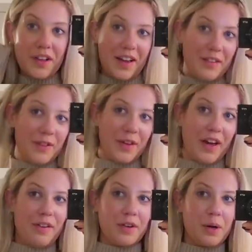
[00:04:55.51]
like I feel like I
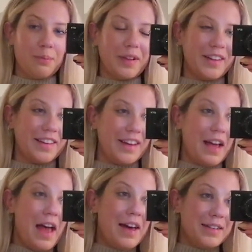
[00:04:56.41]
have a
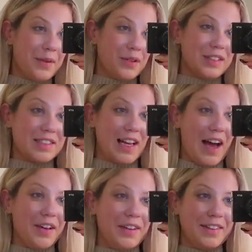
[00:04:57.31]
completely different
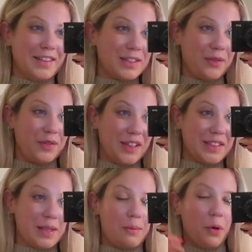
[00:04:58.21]
style and this fits
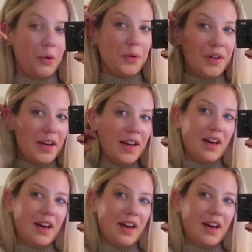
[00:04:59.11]
the mold.